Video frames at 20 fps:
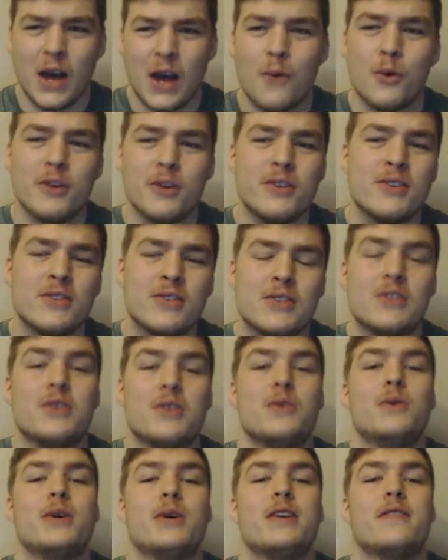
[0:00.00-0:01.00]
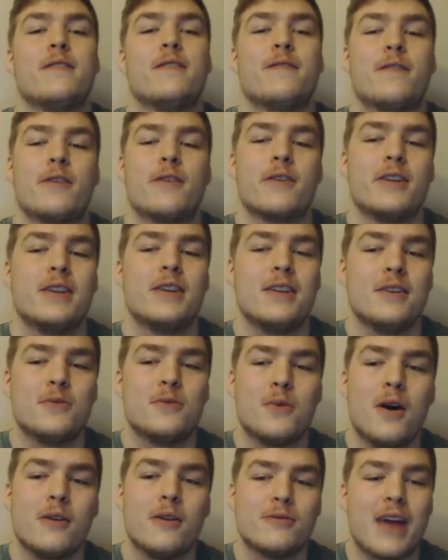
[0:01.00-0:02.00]
I wanted to do it for a
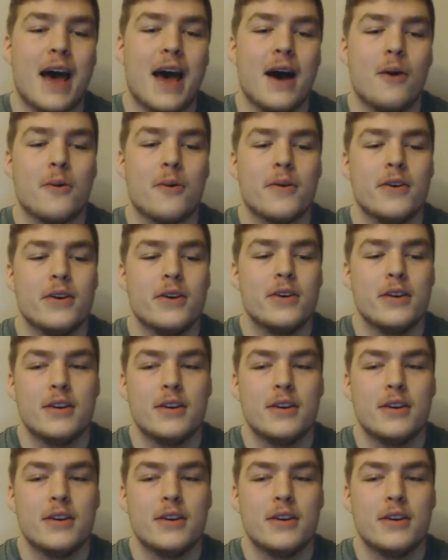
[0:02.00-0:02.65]
little while now,